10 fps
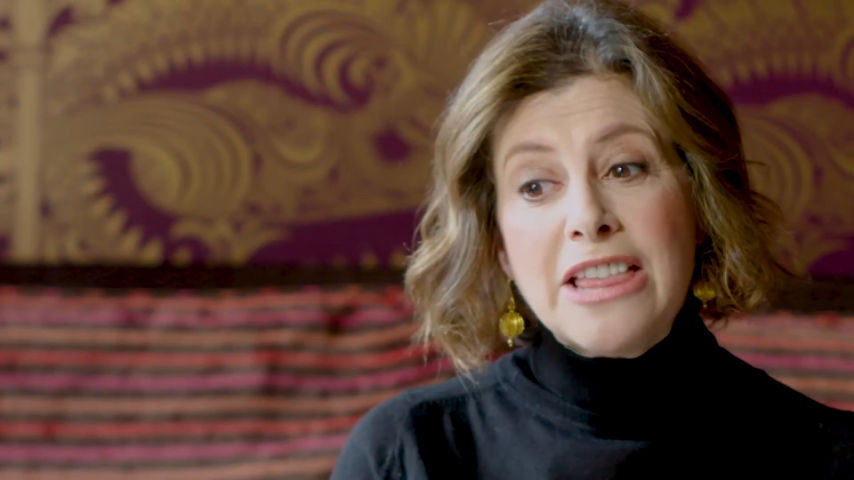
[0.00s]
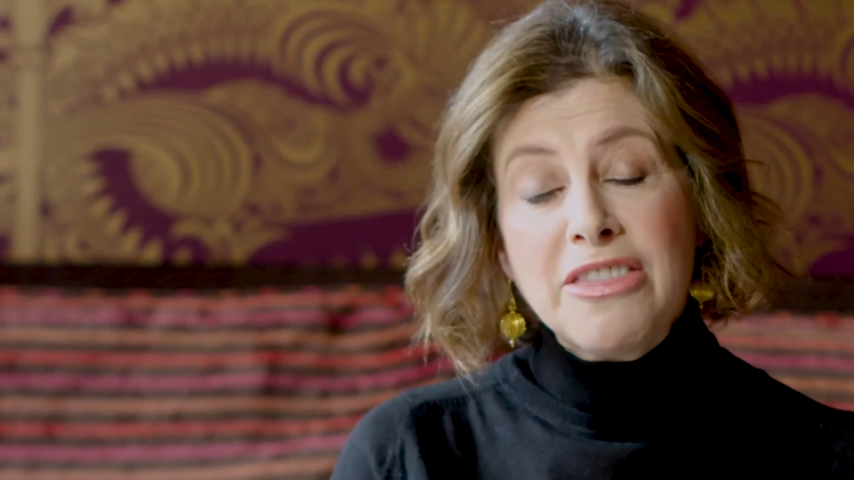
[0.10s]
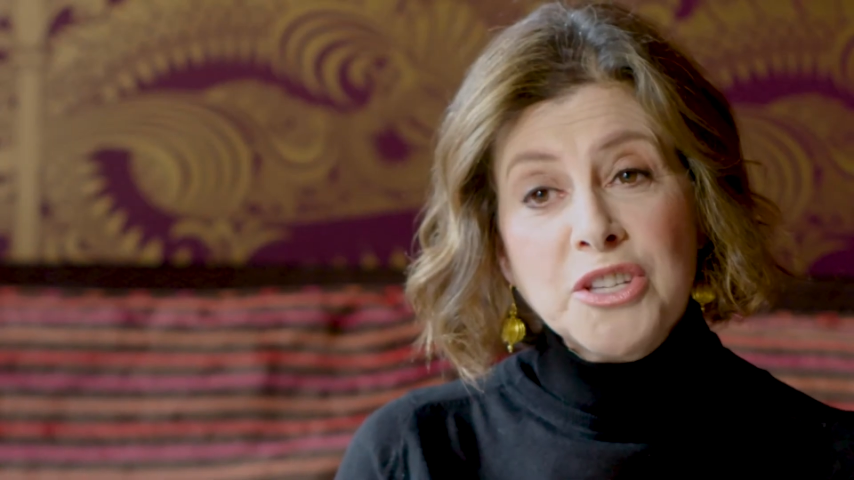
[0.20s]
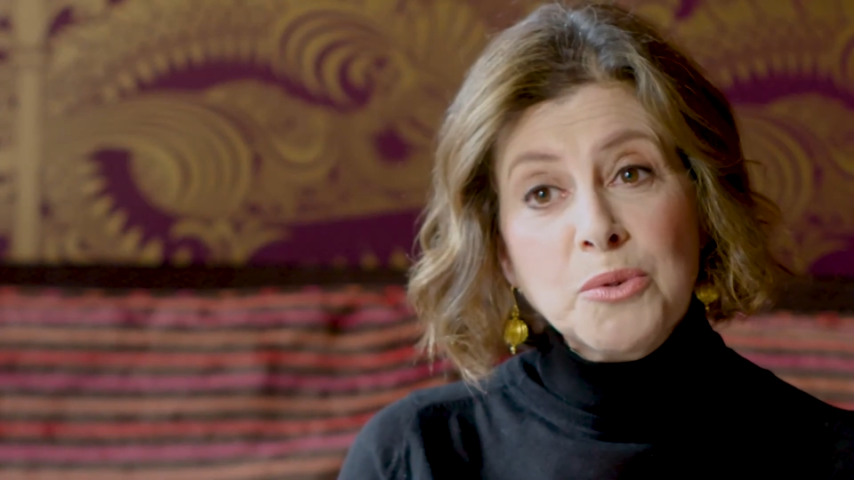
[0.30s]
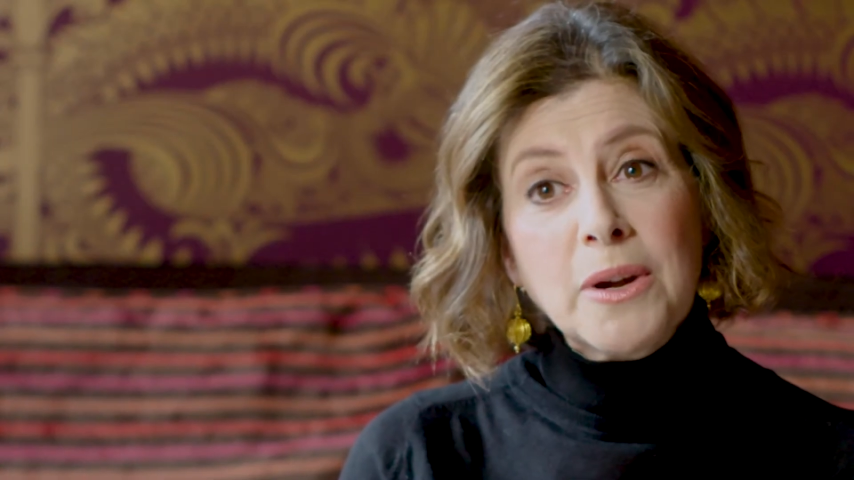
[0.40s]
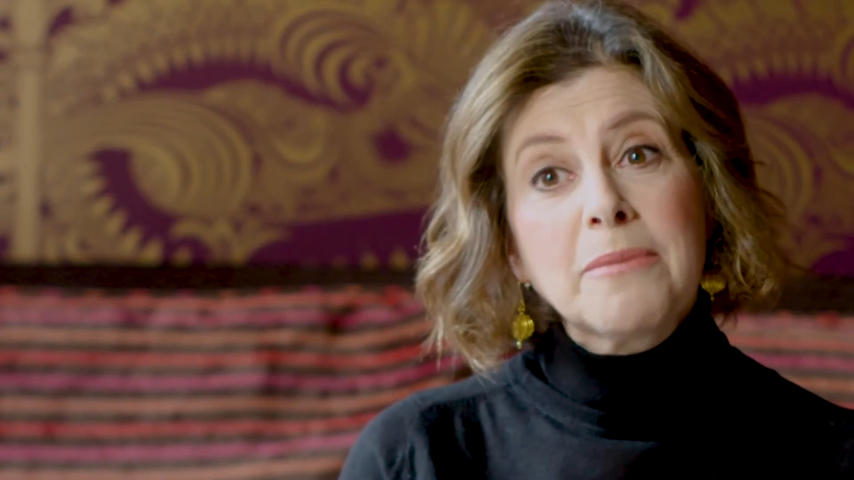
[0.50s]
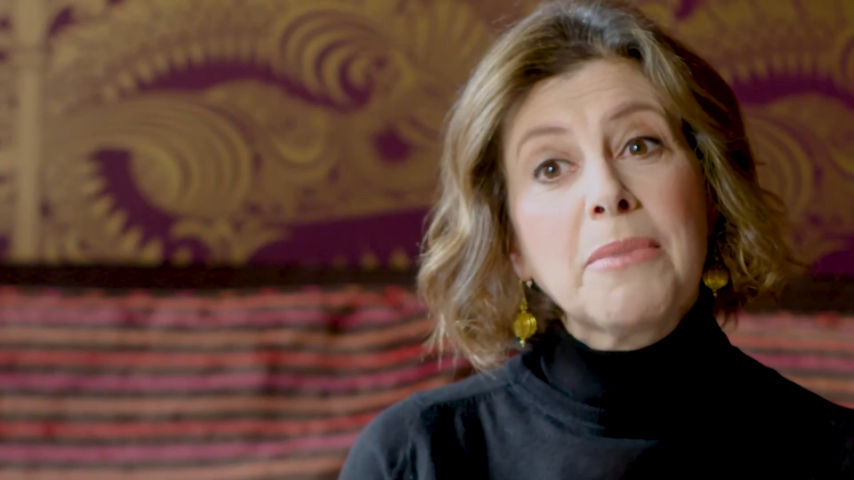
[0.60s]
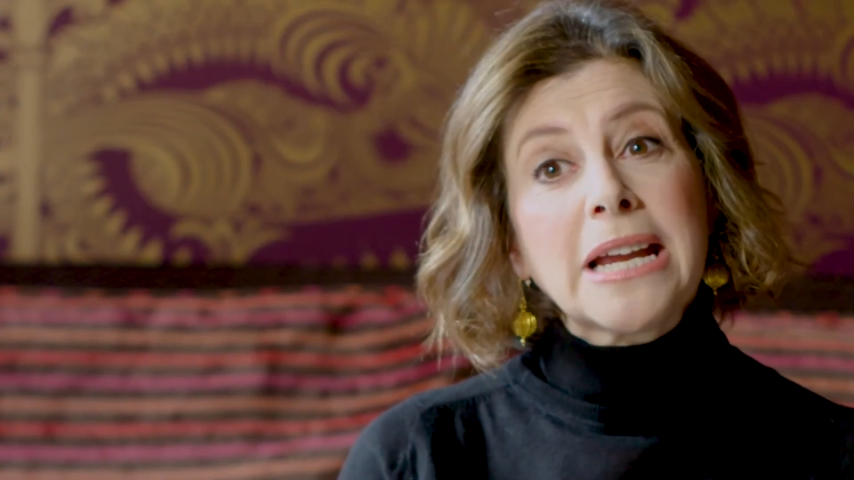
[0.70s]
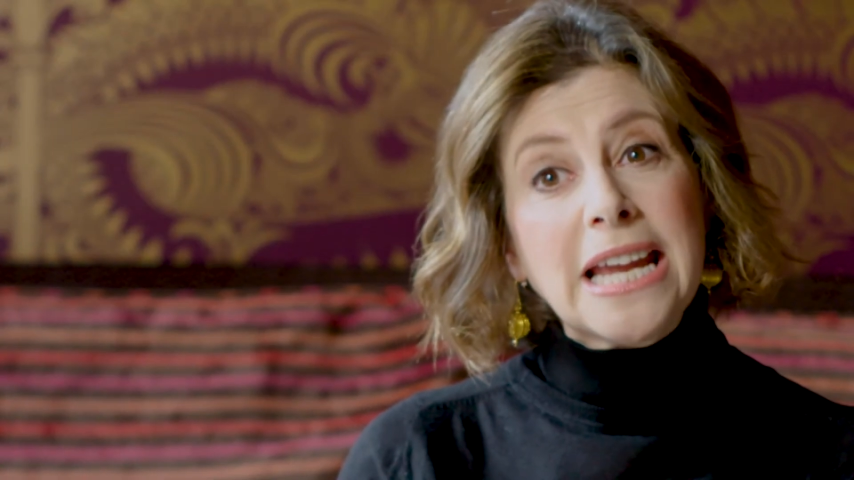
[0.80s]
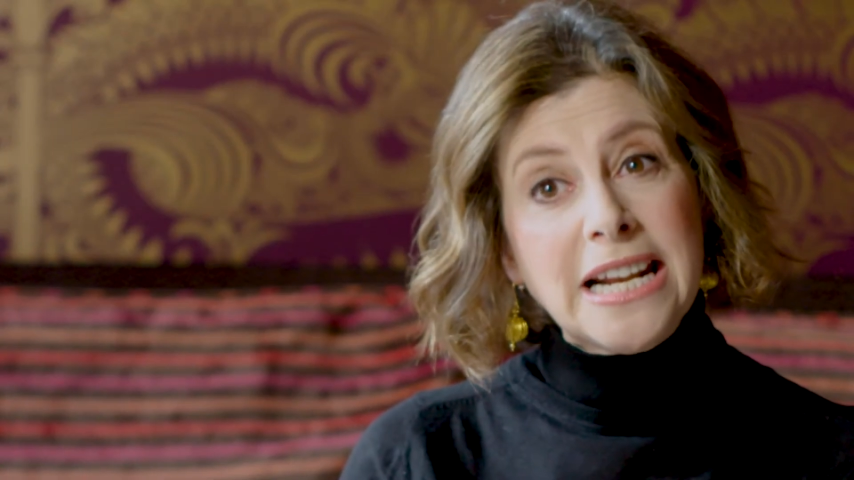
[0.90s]
This way,
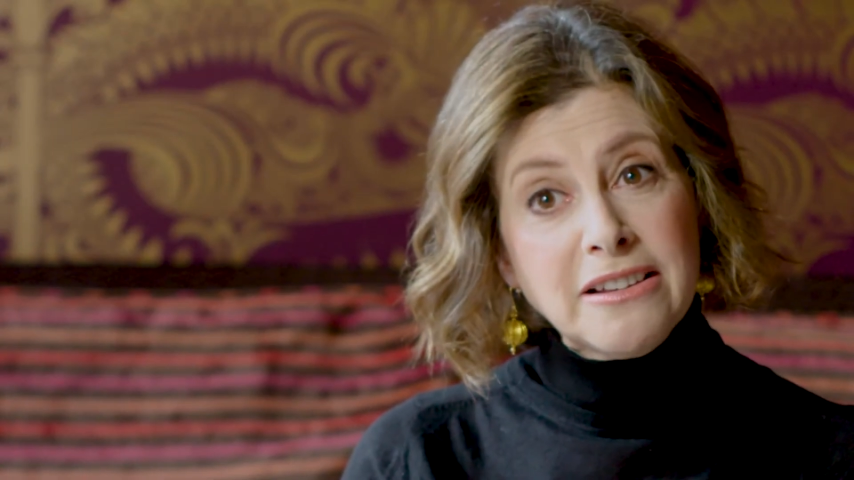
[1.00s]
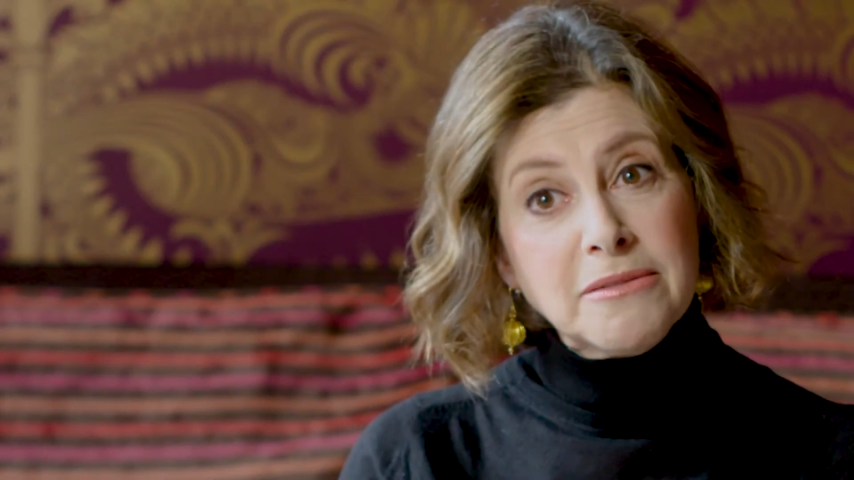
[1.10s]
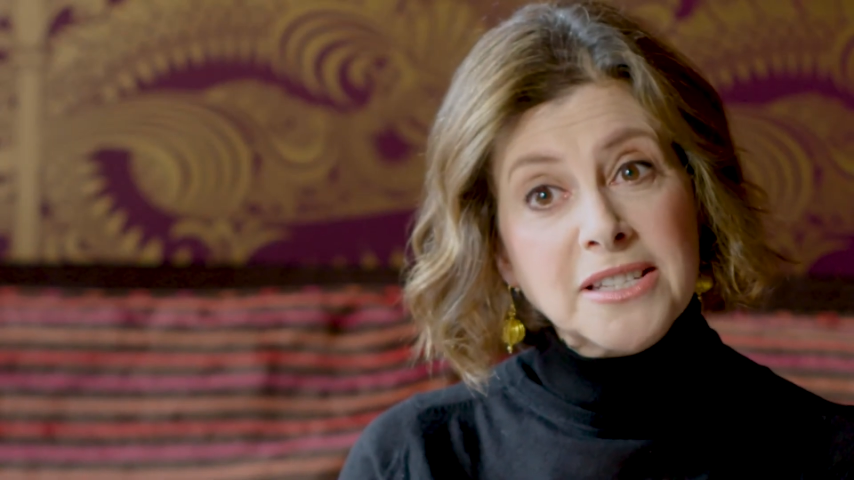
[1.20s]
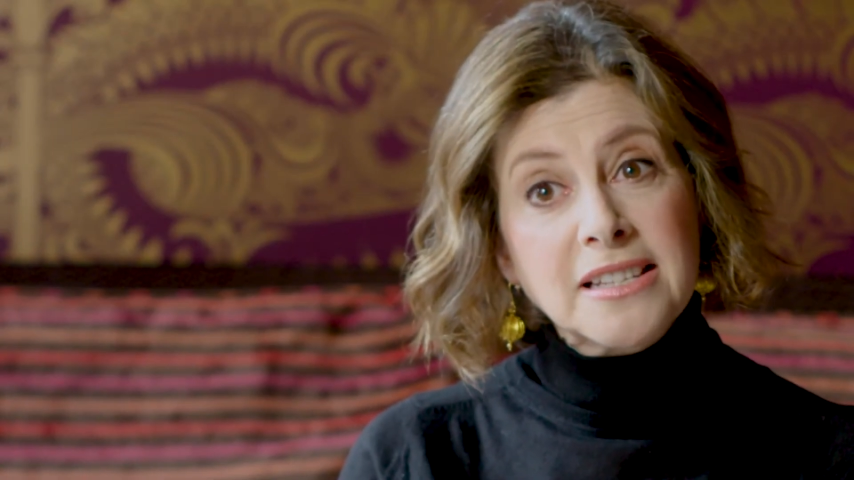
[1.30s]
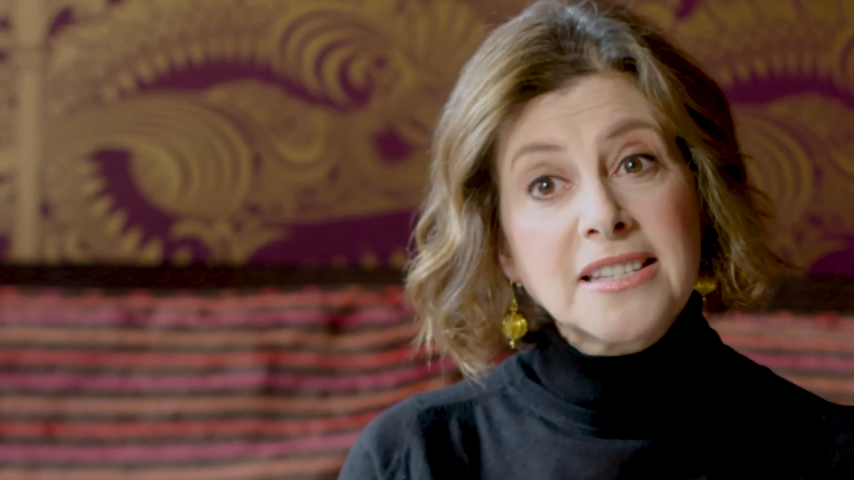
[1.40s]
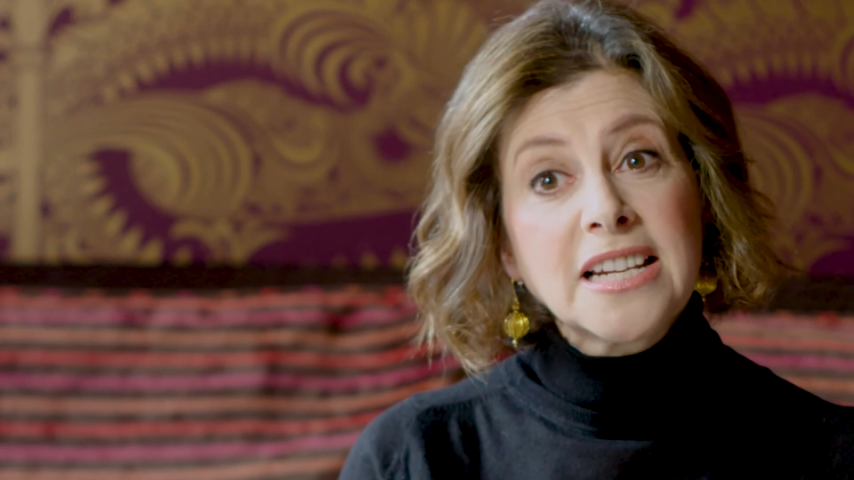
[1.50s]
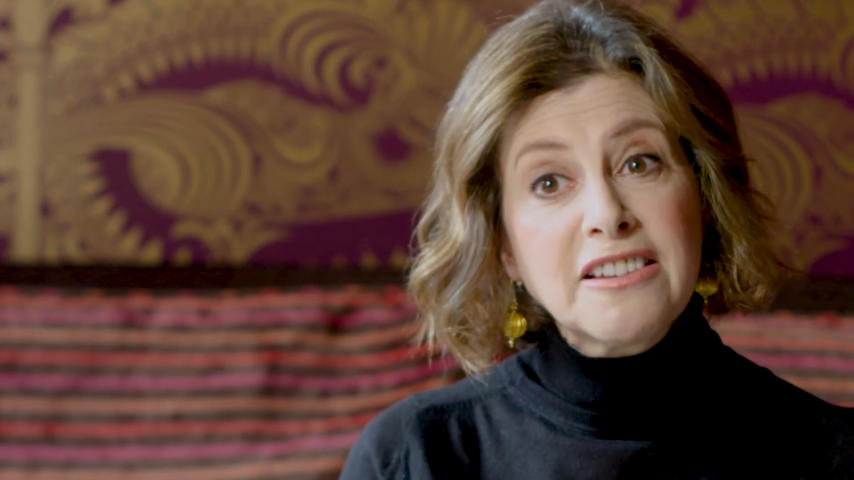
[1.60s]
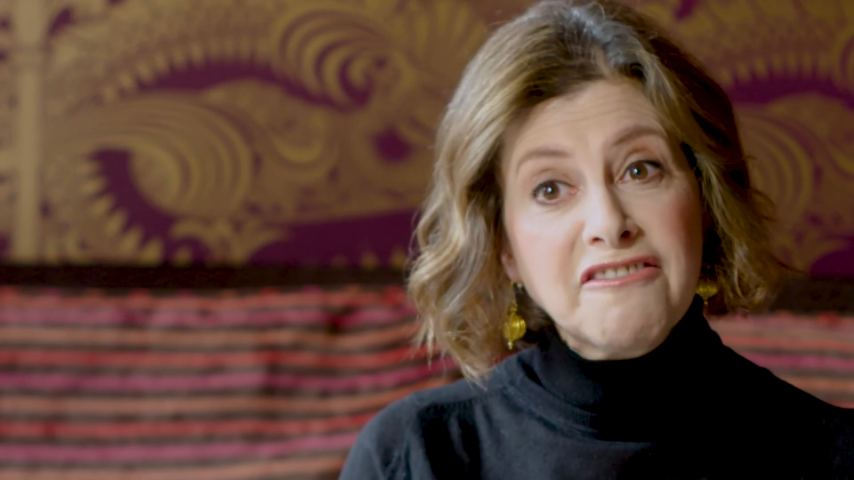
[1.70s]
by soliciting